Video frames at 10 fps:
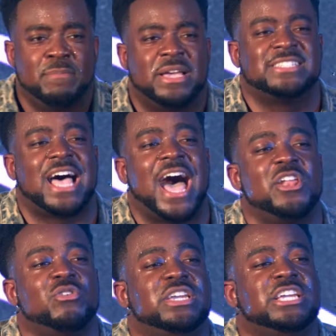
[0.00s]
Because I
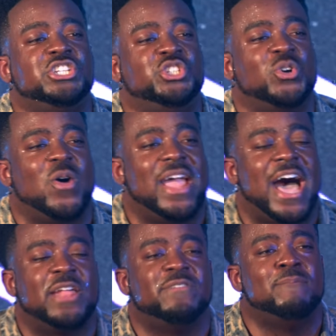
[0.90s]
don't get joy
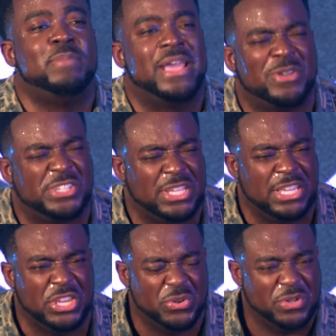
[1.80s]
out of
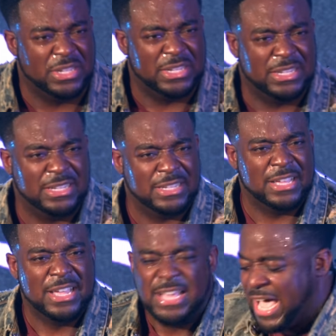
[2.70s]
embarrassing you.
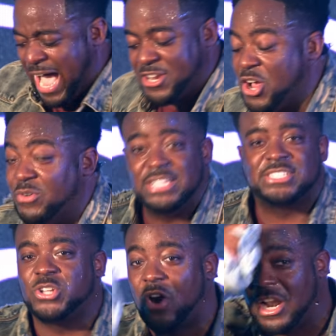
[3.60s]
I know
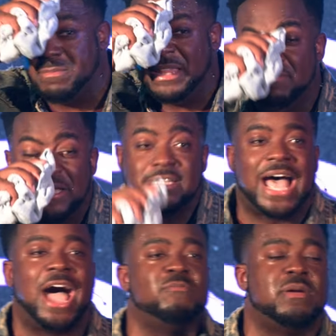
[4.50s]
this is hard to believe because
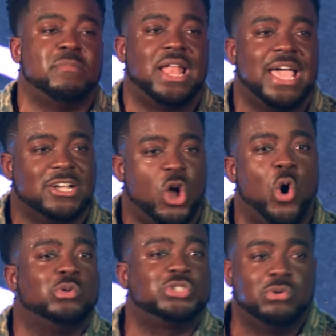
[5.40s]
I remember like
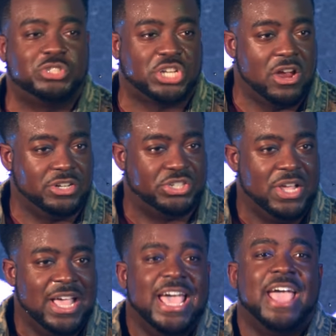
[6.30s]
old school church,
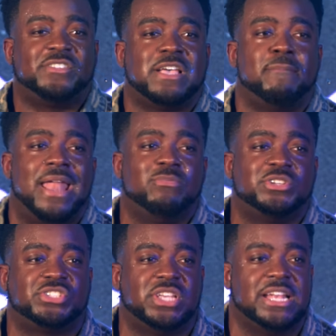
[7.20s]
if somebody
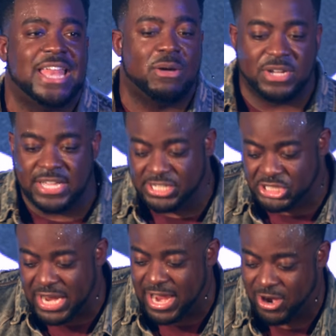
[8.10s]
was sin, they would get a
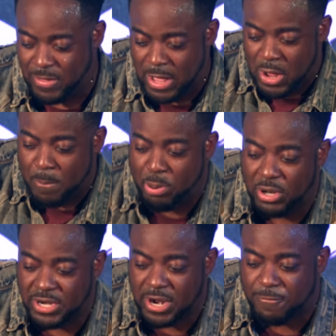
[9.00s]
chair,
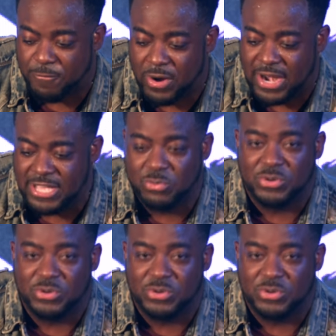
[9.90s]
pull it up front, and